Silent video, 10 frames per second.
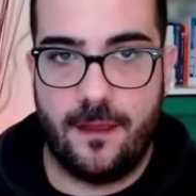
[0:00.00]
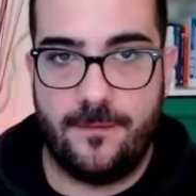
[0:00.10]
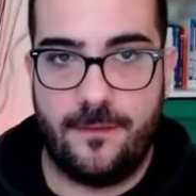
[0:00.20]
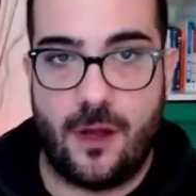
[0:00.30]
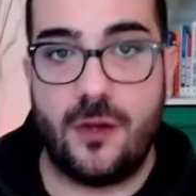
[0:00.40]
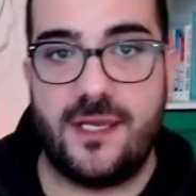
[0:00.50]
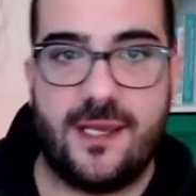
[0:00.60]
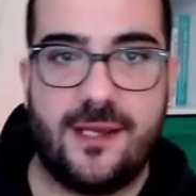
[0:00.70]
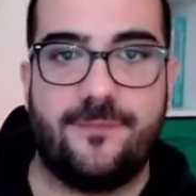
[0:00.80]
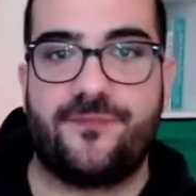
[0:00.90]

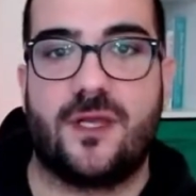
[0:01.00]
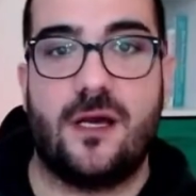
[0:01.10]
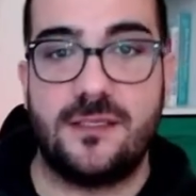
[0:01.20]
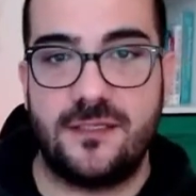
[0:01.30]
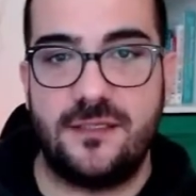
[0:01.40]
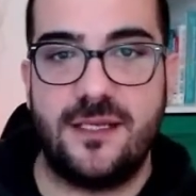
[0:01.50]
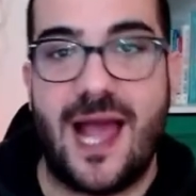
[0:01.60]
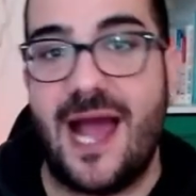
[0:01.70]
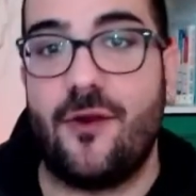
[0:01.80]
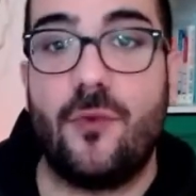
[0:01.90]
Okay, consider
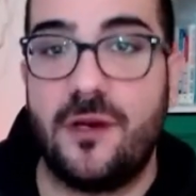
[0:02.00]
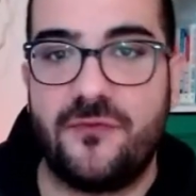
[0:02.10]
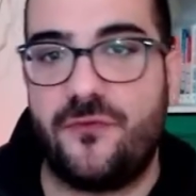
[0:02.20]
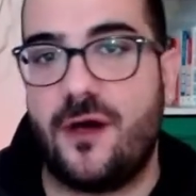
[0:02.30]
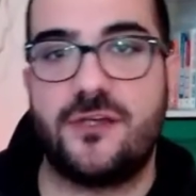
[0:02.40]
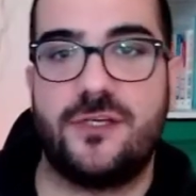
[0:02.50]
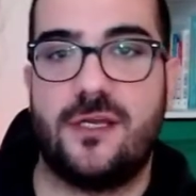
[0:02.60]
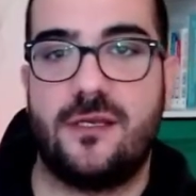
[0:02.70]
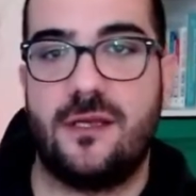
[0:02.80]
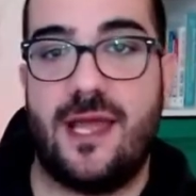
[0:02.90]
the anomaly
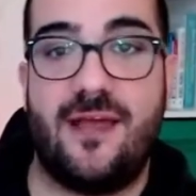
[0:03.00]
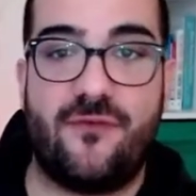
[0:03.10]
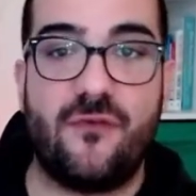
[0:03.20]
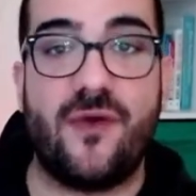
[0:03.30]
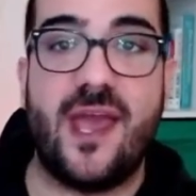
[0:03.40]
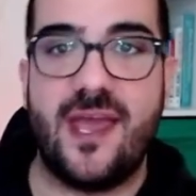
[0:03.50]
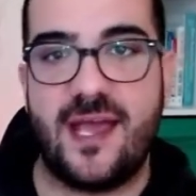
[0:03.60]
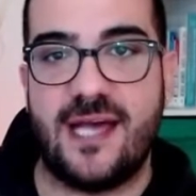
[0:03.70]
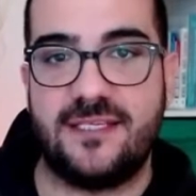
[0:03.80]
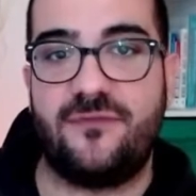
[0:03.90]
function f of a
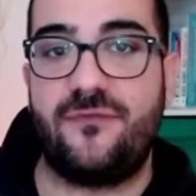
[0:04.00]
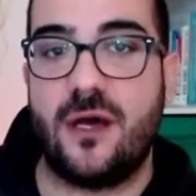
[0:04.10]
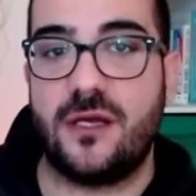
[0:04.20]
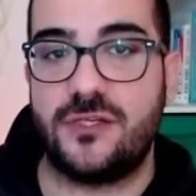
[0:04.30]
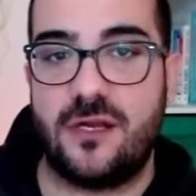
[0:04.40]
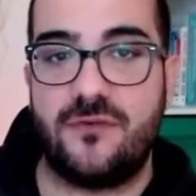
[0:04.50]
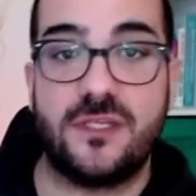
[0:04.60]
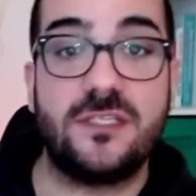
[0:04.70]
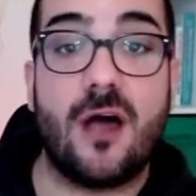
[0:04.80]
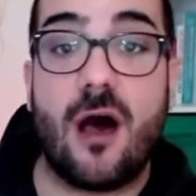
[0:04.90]
as a function of
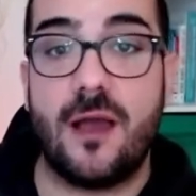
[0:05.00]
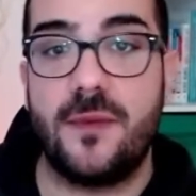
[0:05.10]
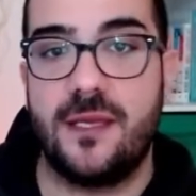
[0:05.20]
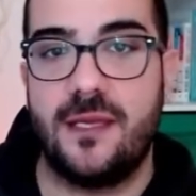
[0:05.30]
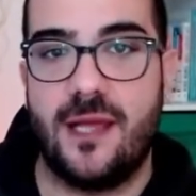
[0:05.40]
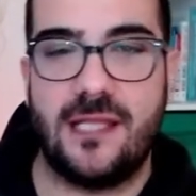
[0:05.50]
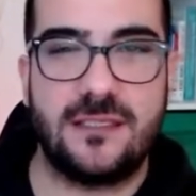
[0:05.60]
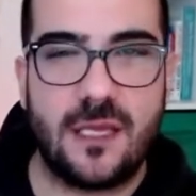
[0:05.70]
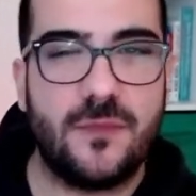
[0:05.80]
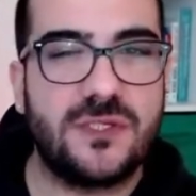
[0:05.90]
the time and
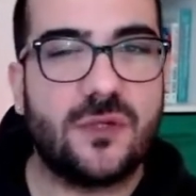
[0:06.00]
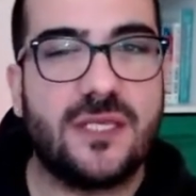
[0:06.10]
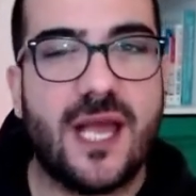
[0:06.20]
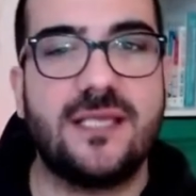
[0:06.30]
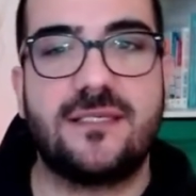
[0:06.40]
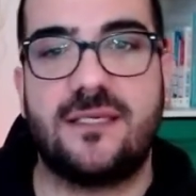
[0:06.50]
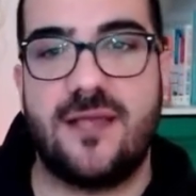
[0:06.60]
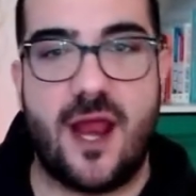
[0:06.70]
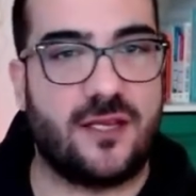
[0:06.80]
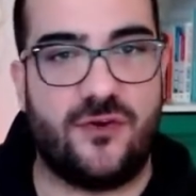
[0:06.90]
some stochastic
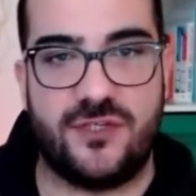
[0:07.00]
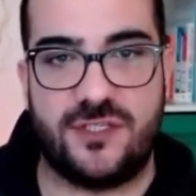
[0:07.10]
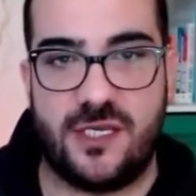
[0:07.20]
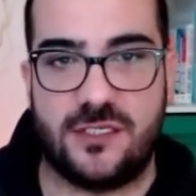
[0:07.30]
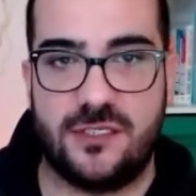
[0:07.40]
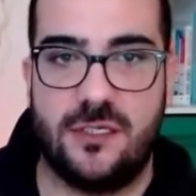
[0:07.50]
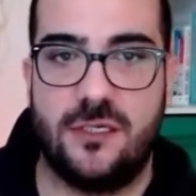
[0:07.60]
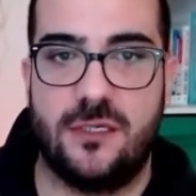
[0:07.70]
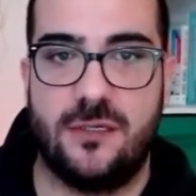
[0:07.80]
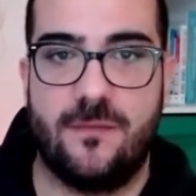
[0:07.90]
characteristics.
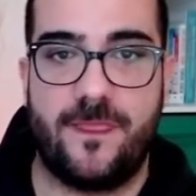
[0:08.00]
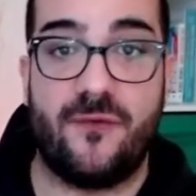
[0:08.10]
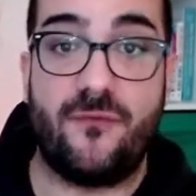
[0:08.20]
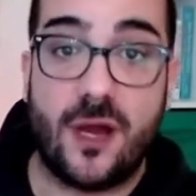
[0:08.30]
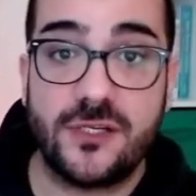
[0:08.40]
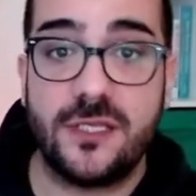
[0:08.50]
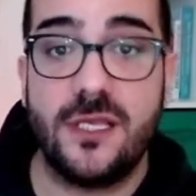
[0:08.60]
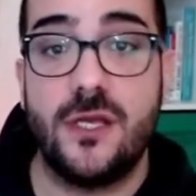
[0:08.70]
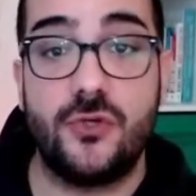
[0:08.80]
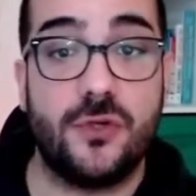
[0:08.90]
The function should